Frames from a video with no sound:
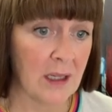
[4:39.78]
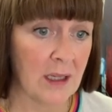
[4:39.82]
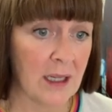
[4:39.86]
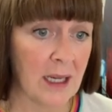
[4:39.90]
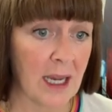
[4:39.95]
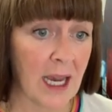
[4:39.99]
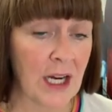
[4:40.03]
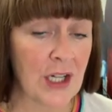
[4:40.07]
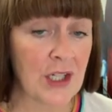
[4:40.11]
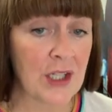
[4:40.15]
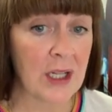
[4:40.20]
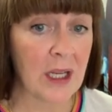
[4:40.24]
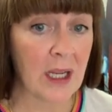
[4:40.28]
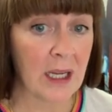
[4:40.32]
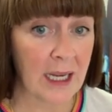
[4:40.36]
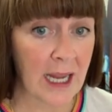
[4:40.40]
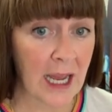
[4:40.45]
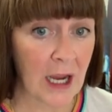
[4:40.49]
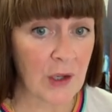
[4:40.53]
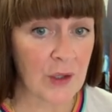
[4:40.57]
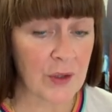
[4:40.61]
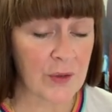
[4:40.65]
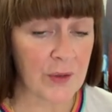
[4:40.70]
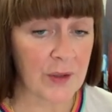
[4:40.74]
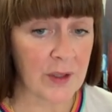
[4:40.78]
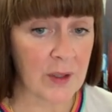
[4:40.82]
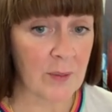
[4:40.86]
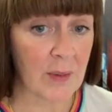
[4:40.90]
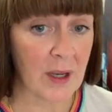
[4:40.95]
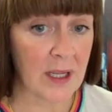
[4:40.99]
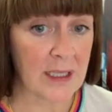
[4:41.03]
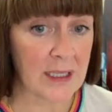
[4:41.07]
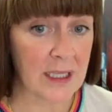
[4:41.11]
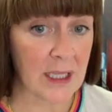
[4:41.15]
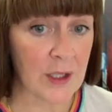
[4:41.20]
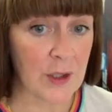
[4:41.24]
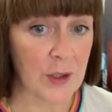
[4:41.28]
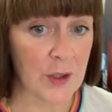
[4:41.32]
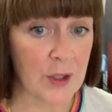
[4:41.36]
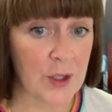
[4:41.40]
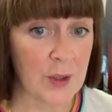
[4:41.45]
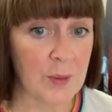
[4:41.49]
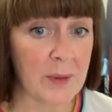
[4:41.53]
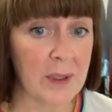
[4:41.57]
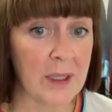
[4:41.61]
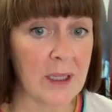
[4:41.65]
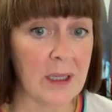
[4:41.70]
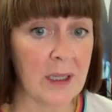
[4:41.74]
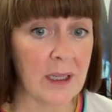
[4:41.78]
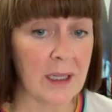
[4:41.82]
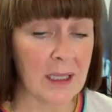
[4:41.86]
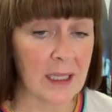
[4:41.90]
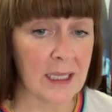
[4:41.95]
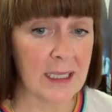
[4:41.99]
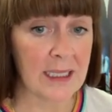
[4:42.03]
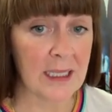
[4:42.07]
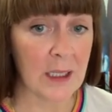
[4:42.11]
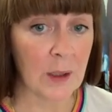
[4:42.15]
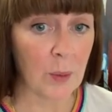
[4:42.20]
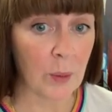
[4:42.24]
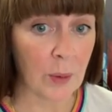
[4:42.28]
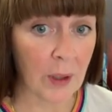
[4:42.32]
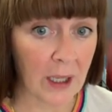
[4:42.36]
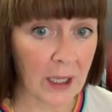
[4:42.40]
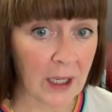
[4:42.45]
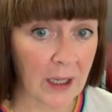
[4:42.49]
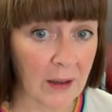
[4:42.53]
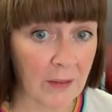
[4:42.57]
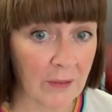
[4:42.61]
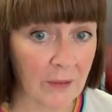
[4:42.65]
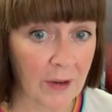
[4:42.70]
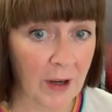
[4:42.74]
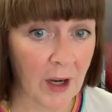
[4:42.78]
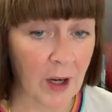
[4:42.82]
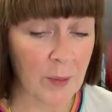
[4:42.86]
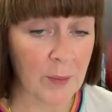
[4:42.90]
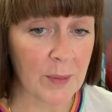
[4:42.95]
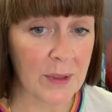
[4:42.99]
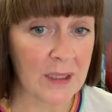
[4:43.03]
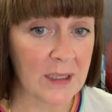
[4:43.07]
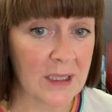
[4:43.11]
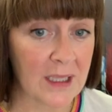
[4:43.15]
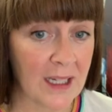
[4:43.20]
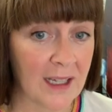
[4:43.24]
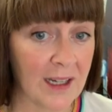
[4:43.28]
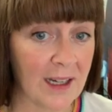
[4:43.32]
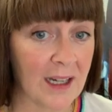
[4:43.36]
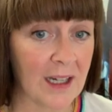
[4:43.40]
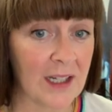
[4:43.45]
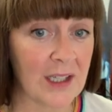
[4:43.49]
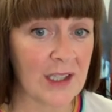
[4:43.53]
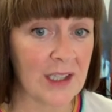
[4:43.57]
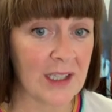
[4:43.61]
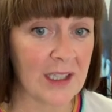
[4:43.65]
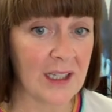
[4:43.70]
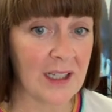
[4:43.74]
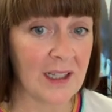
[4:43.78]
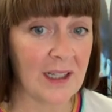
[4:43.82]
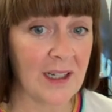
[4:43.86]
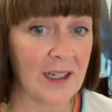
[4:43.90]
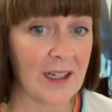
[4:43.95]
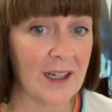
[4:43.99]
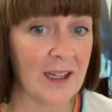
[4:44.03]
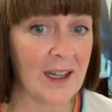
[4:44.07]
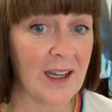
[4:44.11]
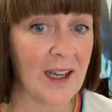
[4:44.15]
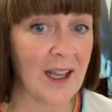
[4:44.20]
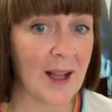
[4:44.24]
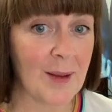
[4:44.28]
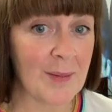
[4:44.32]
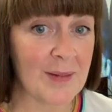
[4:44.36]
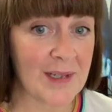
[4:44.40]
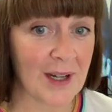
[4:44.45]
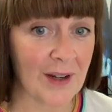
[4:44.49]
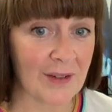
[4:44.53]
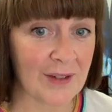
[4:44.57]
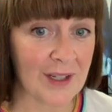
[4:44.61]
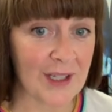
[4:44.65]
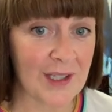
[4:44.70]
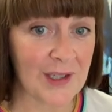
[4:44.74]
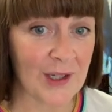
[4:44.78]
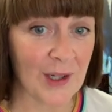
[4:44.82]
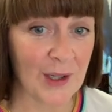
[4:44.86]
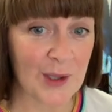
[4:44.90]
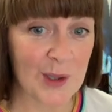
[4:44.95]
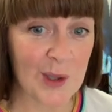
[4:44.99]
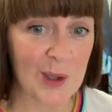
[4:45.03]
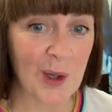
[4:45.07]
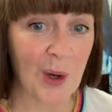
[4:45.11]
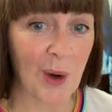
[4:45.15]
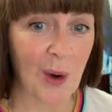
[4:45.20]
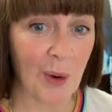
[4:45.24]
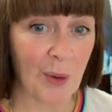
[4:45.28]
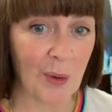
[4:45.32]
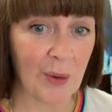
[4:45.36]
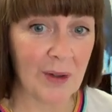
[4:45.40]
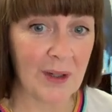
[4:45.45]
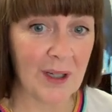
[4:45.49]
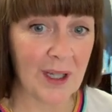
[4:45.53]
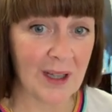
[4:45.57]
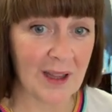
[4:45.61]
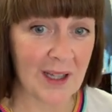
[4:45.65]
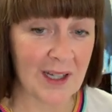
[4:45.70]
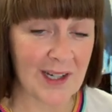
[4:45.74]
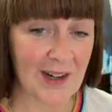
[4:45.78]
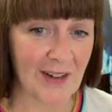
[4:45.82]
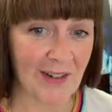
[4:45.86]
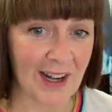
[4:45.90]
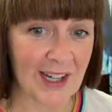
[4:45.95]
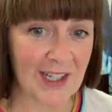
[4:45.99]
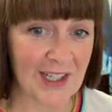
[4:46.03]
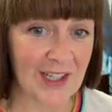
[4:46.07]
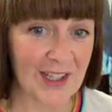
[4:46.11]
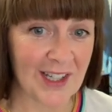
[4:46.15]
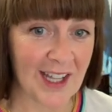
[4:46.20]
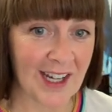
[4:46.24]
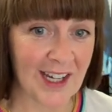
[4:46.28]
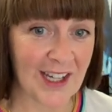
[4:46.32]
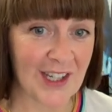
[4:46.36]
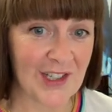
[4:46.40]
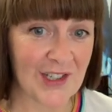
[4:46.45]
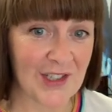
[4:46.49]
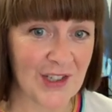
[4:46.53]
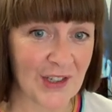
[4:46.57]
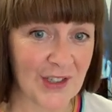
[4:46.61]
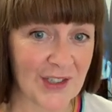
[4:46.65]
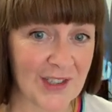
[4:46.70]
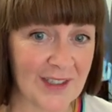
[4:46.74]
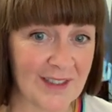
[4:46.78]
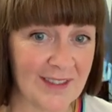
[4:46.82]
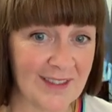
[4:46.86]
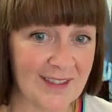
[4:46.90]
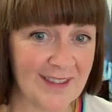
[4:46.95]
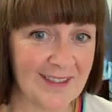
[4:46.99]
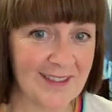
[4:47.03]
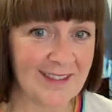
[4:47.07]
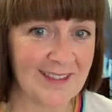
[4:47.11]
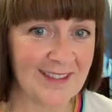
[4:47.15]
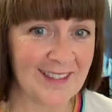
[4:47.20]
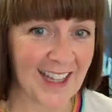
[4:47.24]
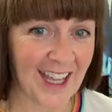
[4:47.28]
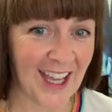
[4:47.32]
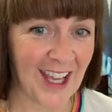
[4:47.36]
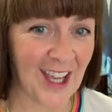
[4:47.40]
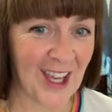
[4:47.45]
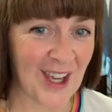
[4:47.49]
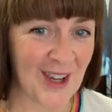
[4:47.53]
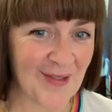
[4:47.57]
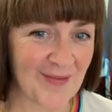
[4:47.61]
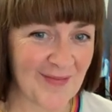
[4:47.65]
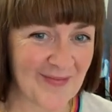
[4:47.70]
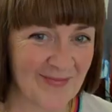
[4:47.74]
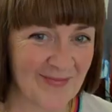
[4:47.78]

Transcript: actually allows for the Mott Centre to be an ideal working environment and actually helps our research go in the direction that it should. Thank you.